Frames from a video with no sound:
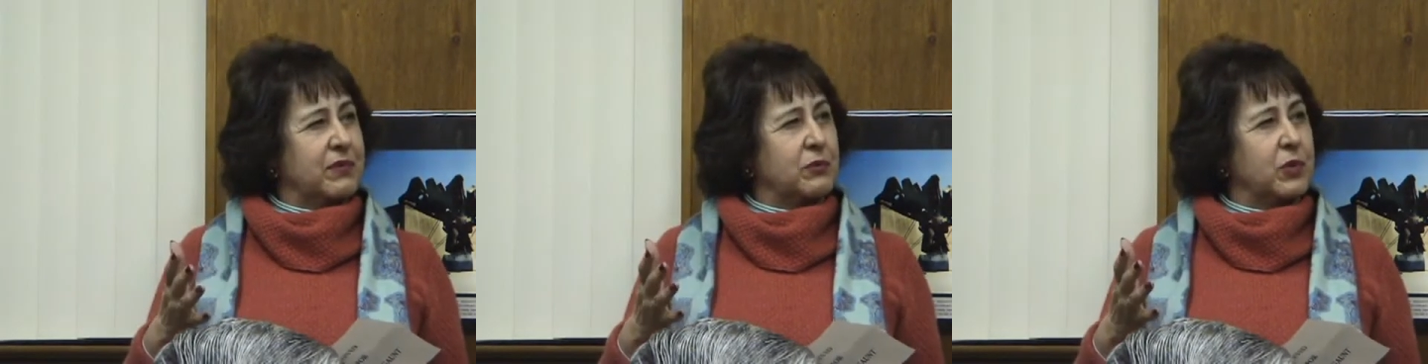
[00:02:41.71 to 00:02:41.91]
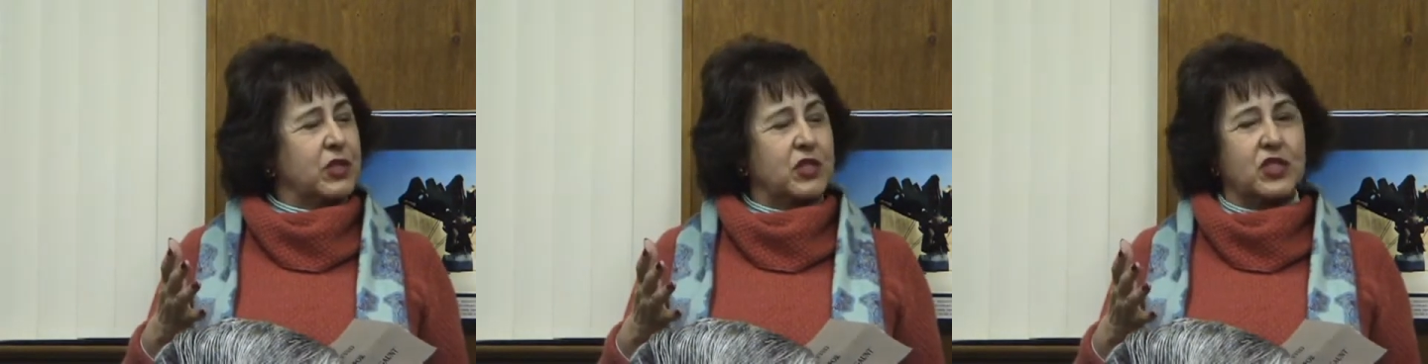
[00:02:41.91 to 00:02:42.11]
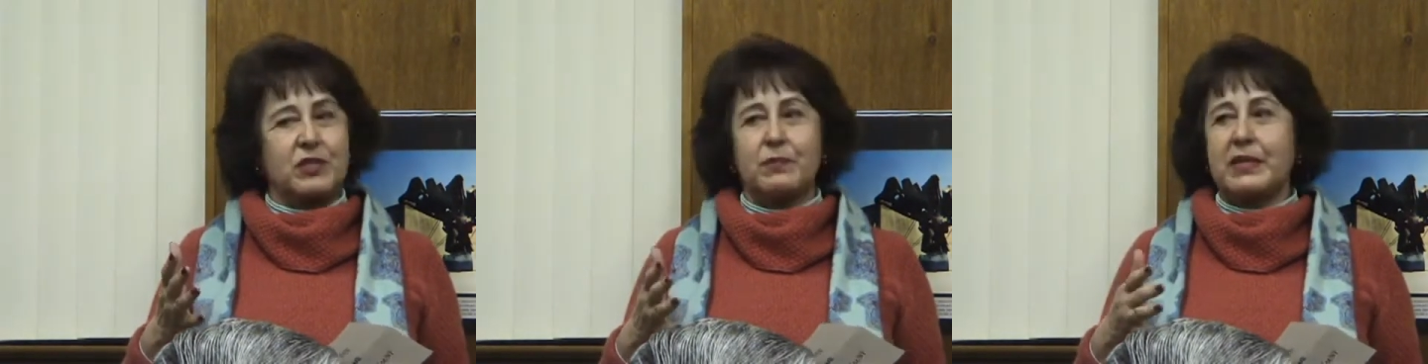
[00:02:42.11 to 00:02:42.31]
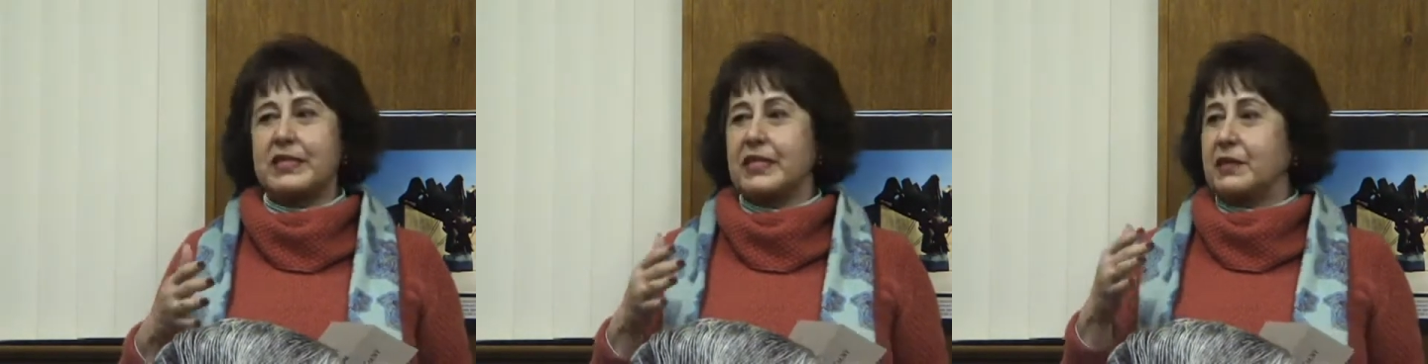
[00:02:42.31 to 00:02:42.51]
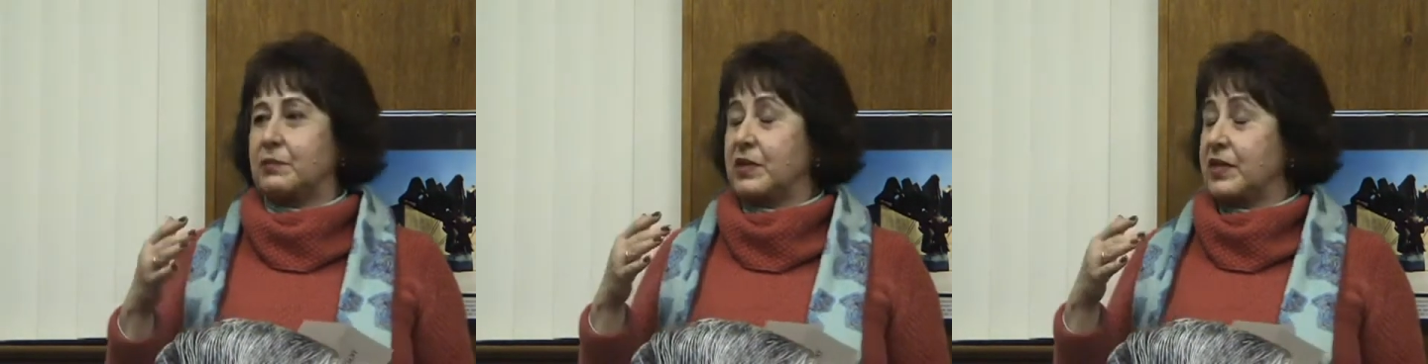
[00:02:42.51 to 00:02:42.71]
we just
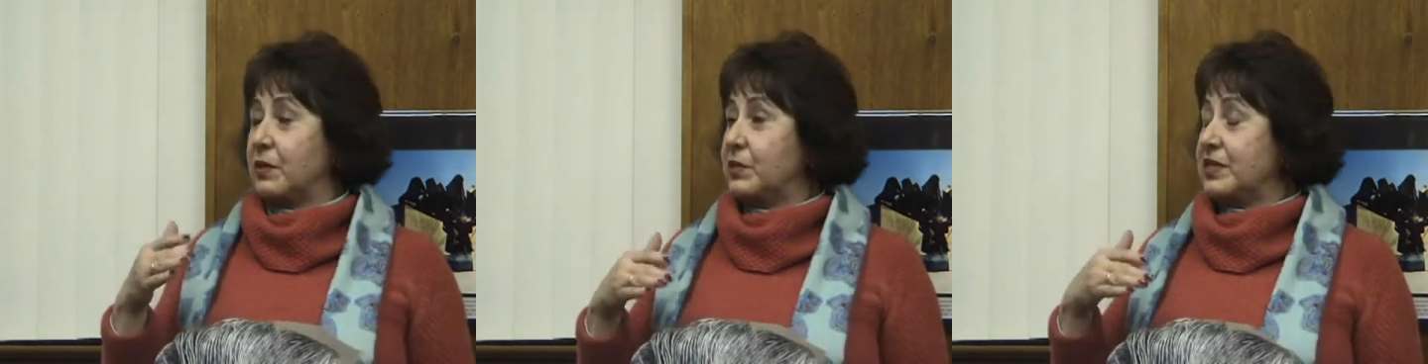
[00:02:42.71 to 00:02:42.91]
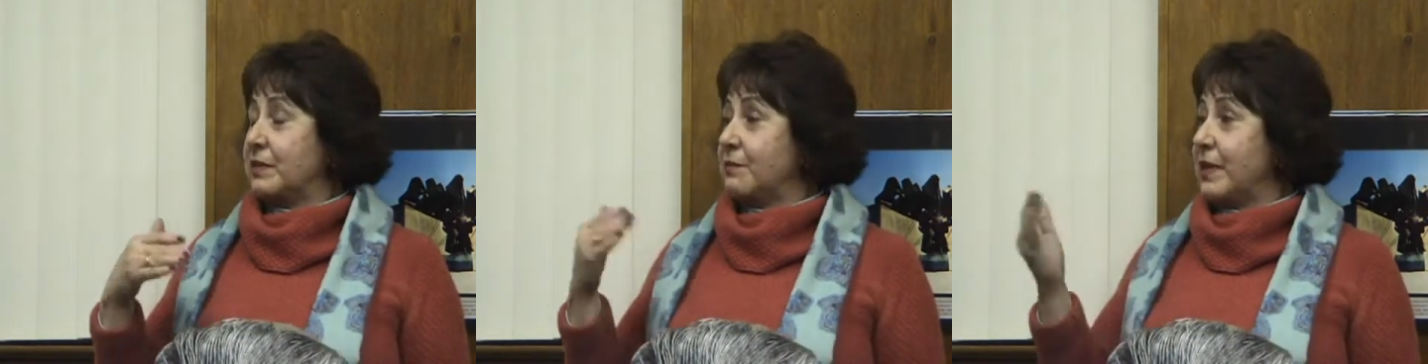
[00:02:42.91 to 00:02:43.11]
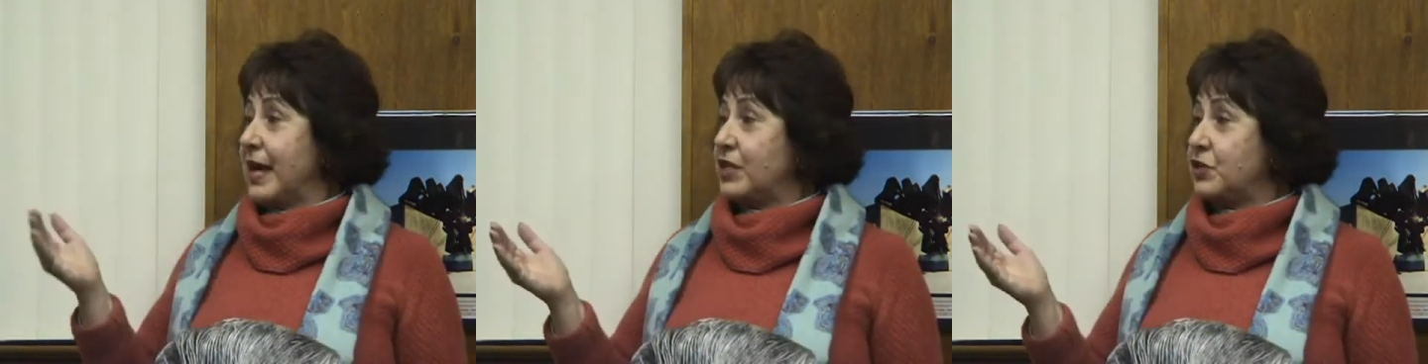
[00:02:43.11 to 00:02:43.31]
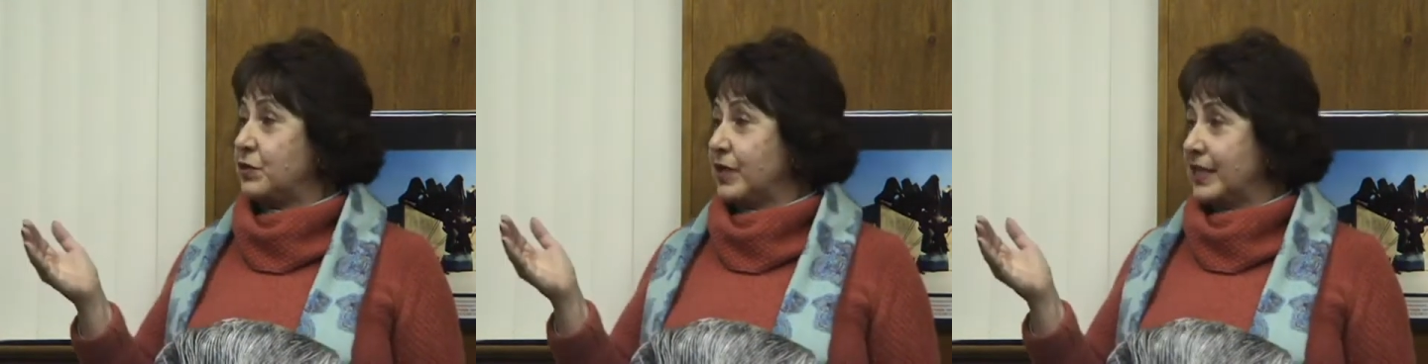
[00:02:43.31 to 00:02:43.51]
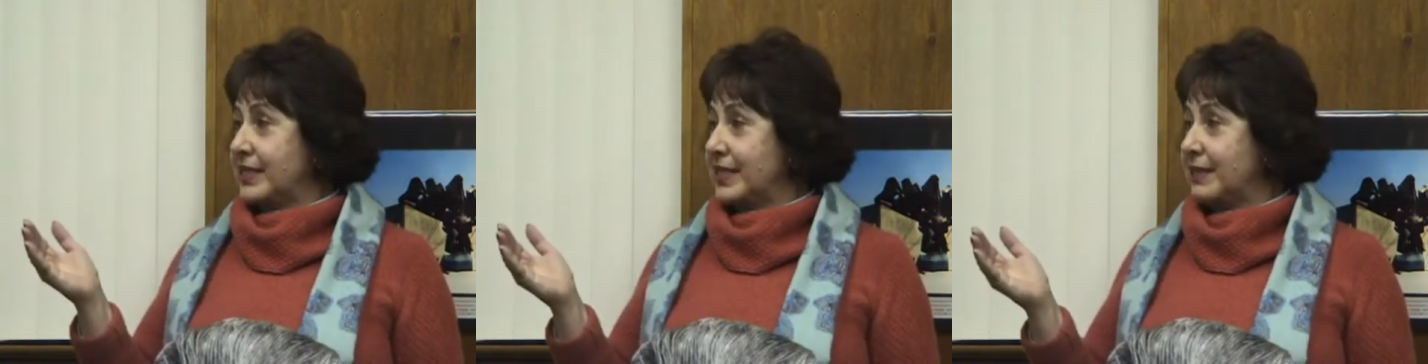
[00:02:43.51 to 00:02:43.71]
missed it, but there was a major
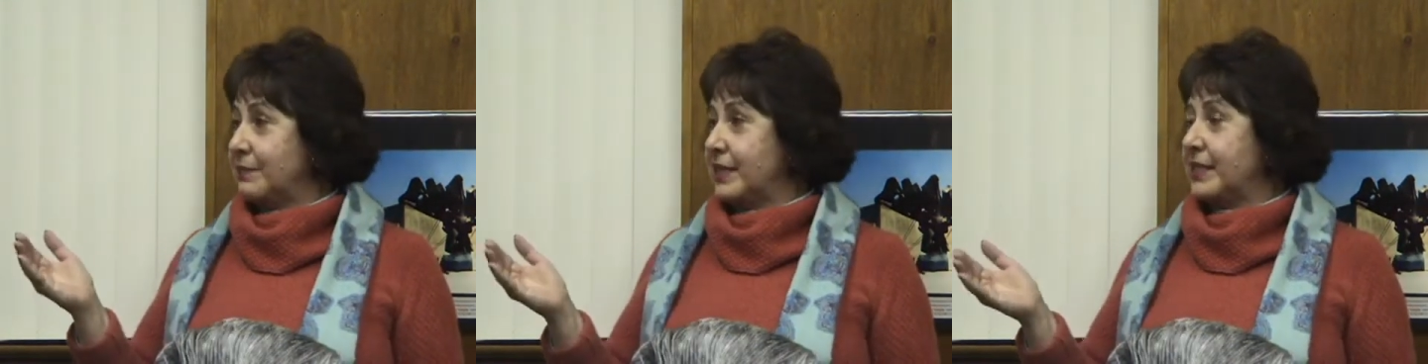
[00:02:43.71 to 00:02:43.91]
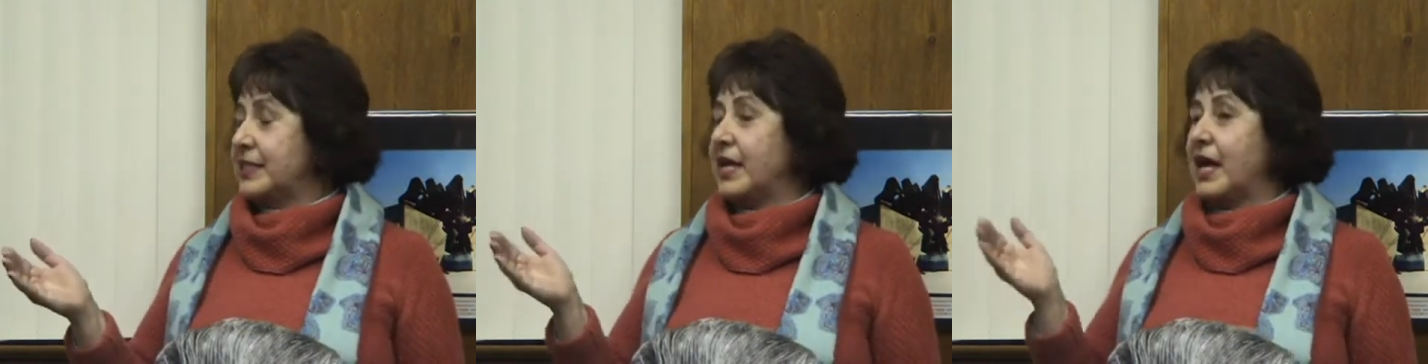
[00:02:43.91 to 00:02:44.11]
exhibit